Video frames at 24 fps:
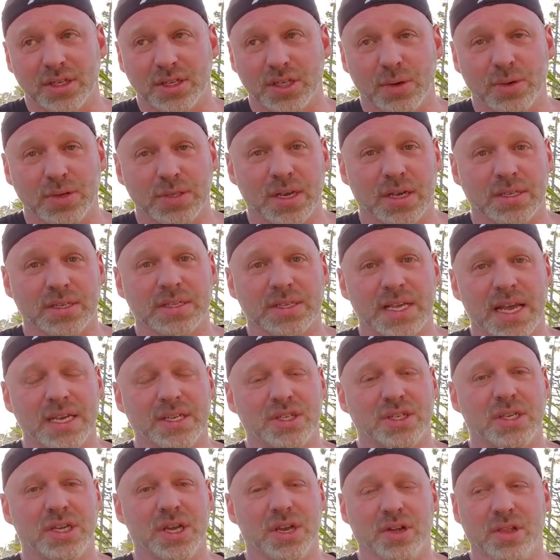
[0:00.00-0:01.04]
She was on stage
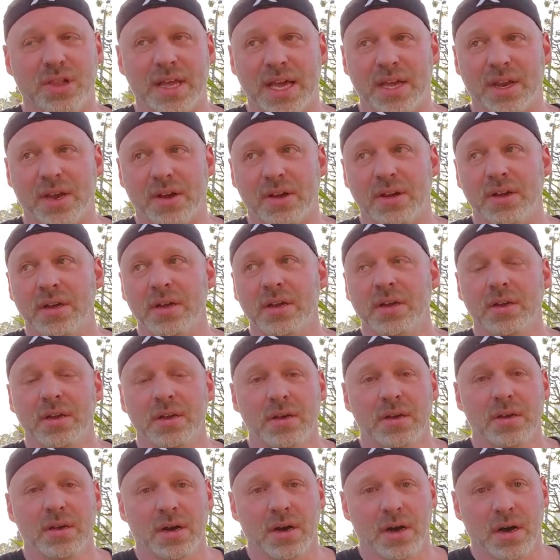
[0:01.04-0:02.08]
a year later,
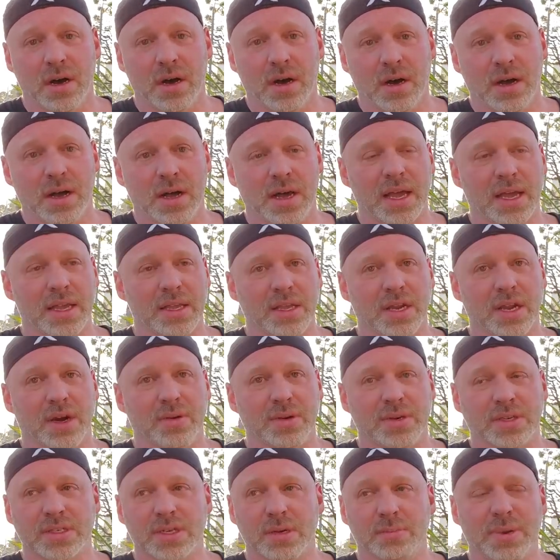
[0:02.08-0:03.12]
uh, and you know,
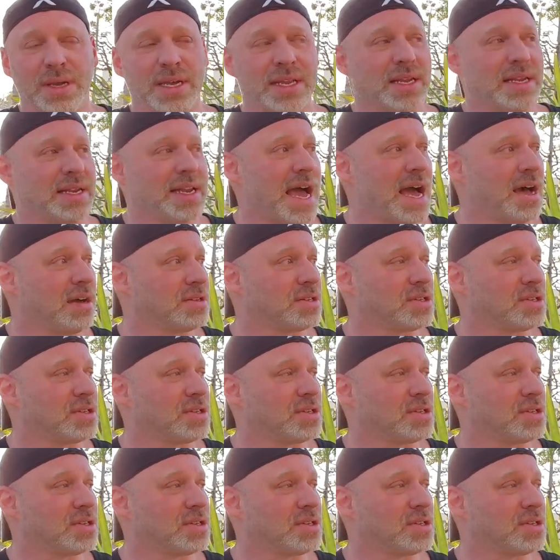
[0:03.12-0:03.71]
and is competing now.